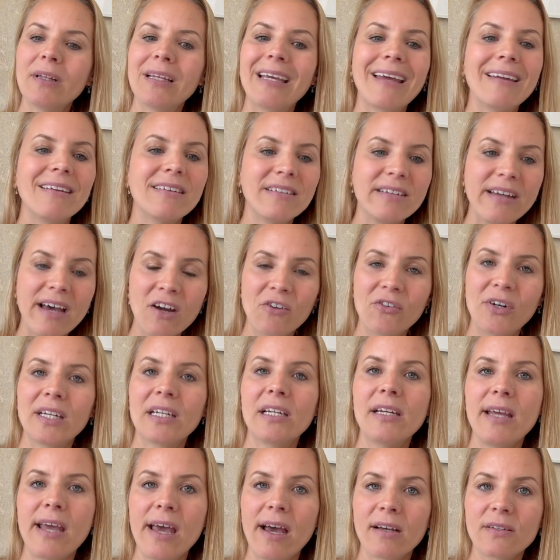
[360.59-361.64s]
can
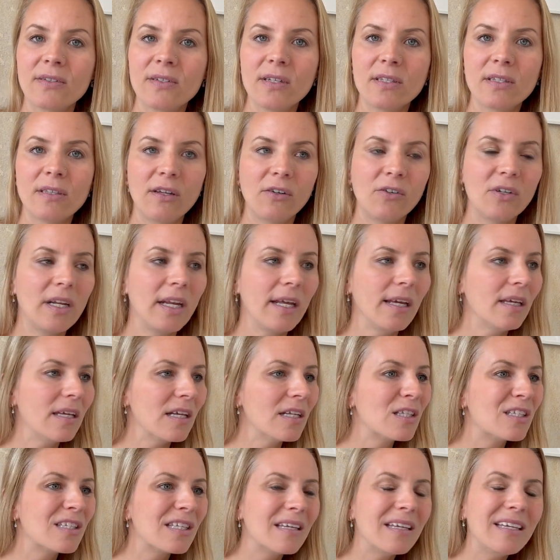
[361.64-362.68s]
directly access their link.
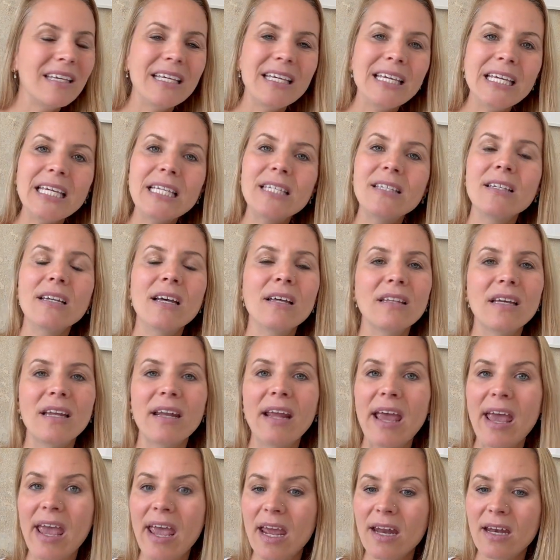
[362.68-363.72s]
It's easier than
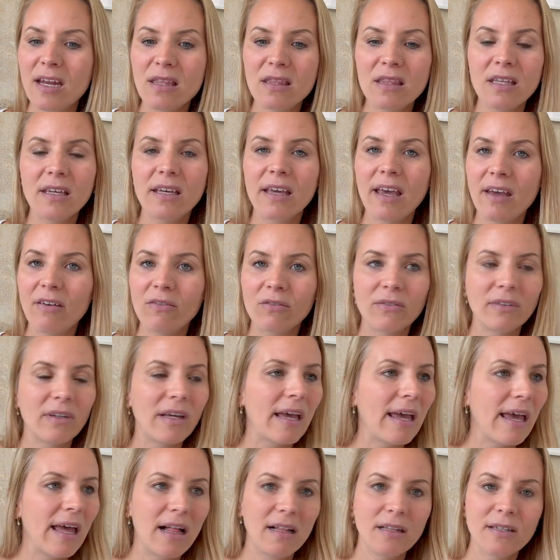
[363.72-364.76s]
anything
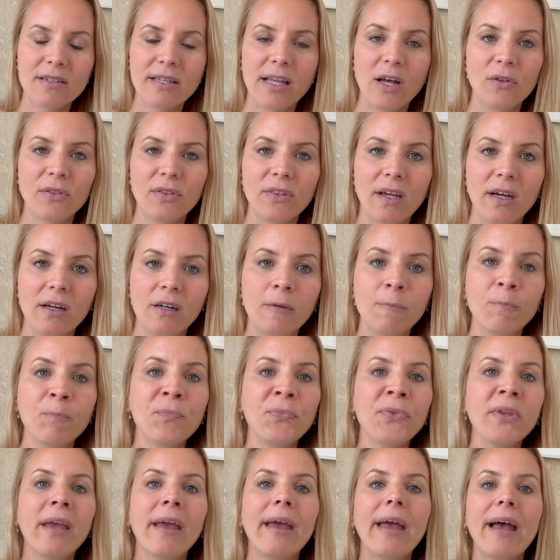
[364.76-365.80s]
else out there.
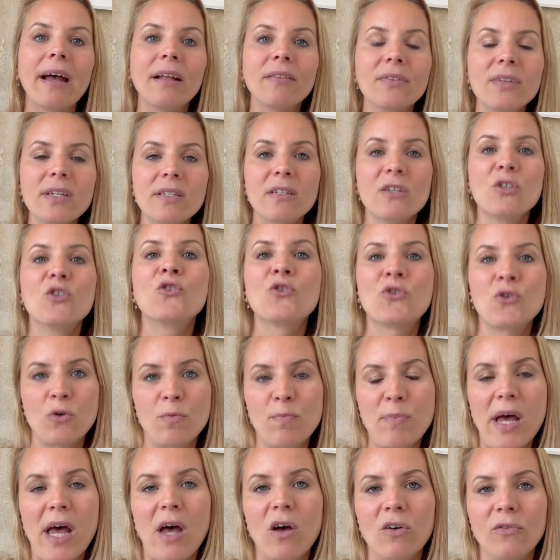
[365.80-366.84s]
And this is so
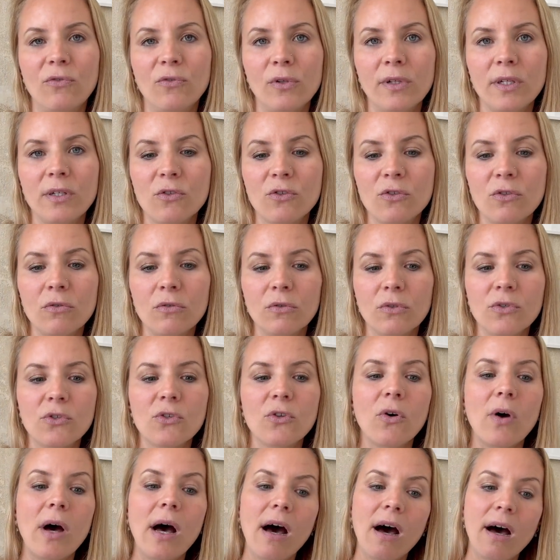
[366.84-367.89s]
powerful in Skool.
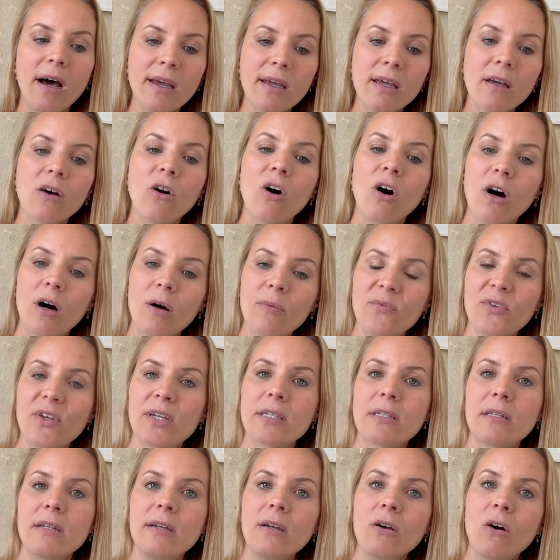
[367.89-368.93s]
So I
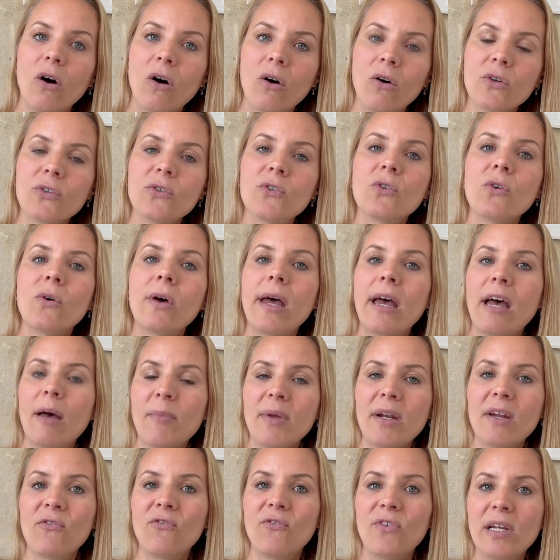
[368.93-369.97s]
obviously also am an
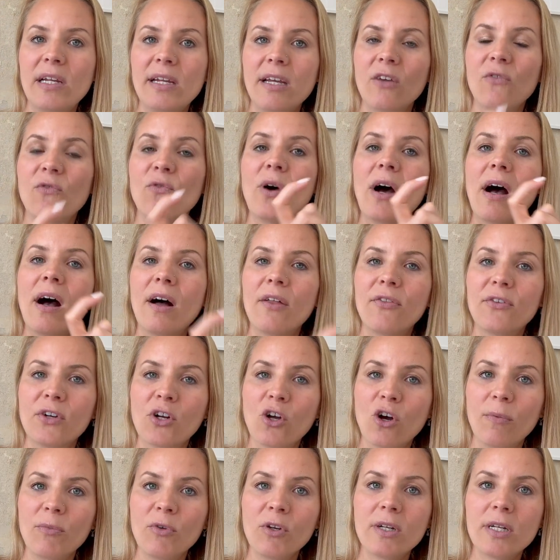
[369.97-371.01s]
affiliate for other
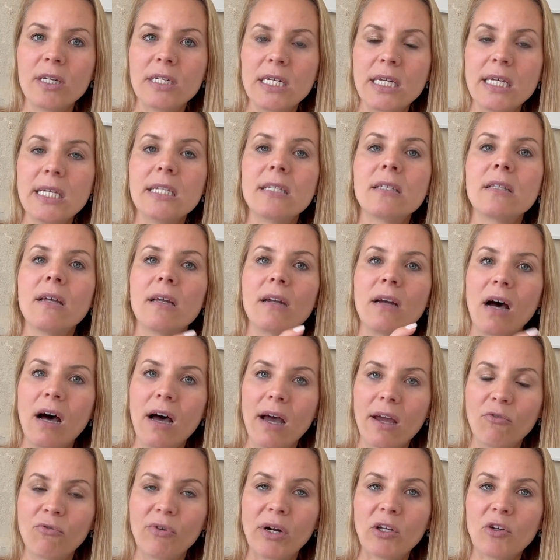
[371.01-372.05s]
communities that I
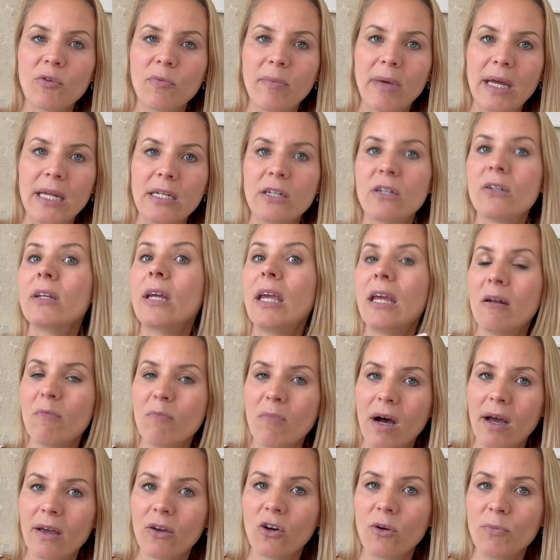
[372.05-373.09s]
recommend in
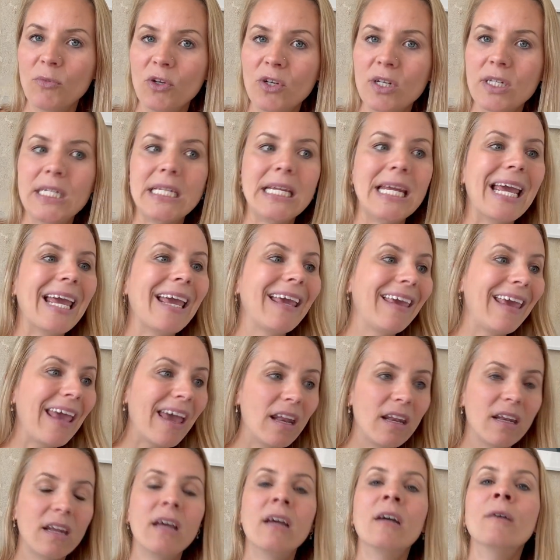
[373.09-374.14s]
my community.
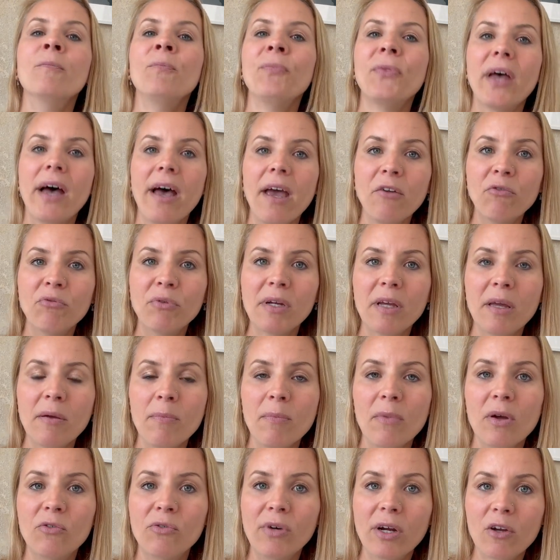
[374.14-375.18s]
Again, I
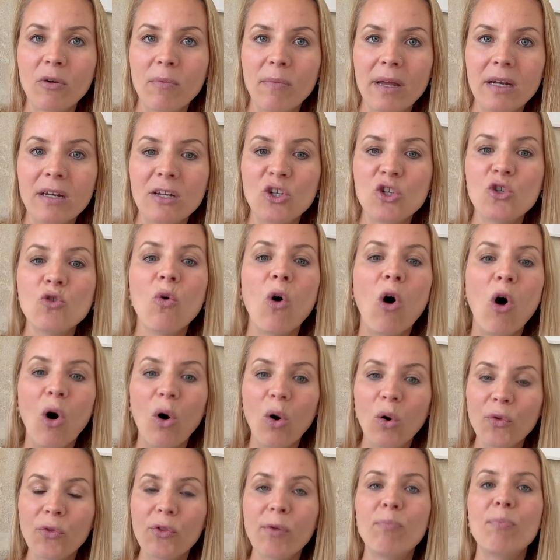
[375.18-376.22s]
recommend it to
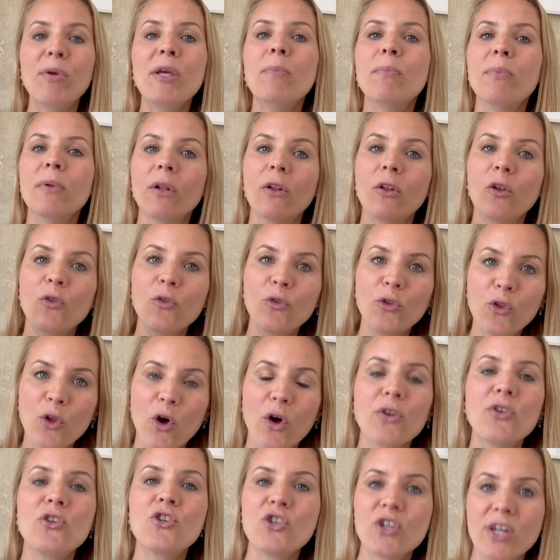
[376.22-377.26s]
all the people,
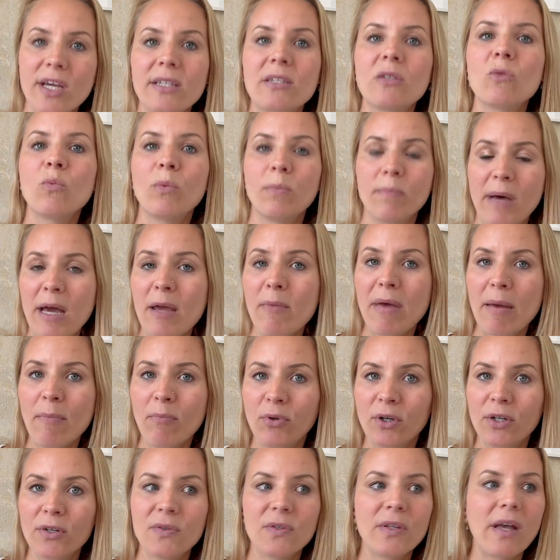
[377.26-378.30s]
not just my
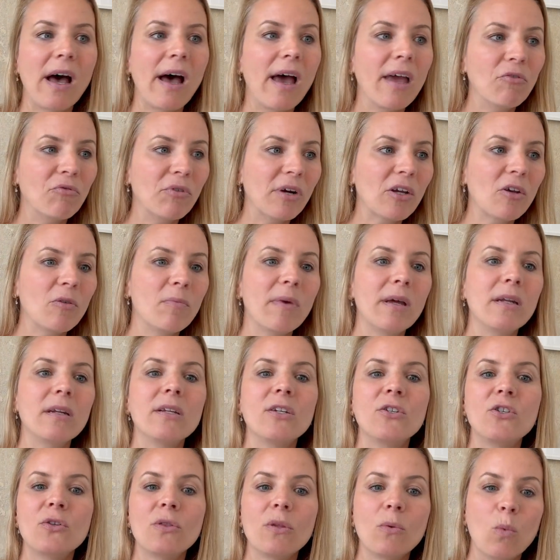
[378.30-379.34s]
members. I recommend
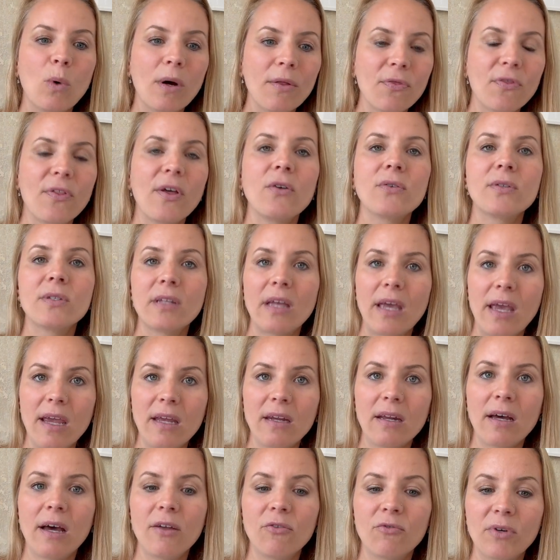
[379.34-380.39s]
it to the
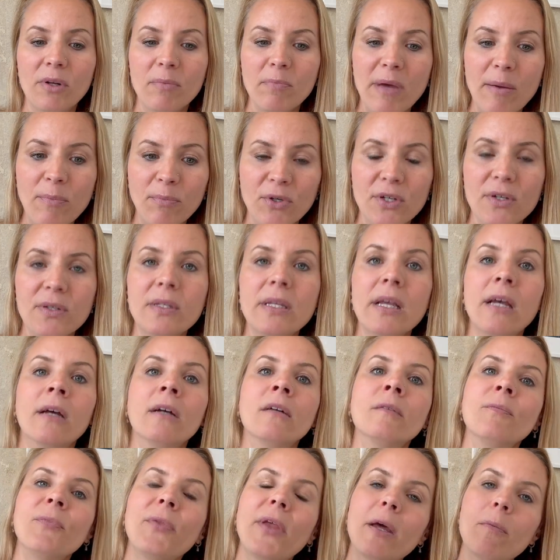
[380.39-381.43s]
1,800 members,
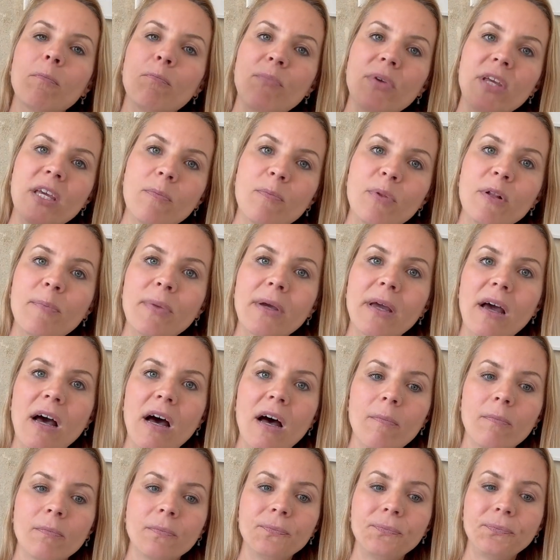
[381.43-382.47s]
and people
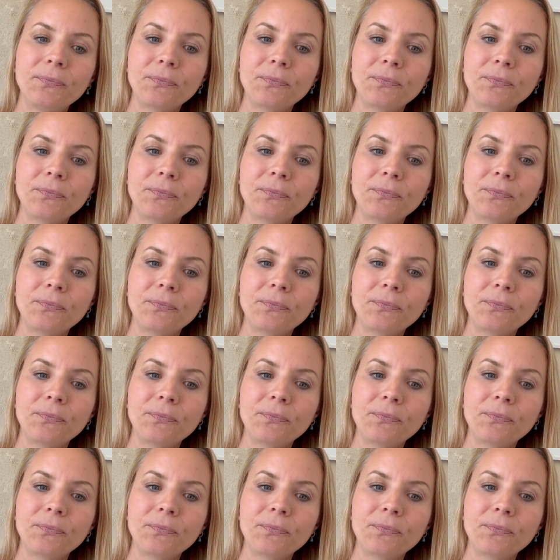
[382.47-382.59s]
become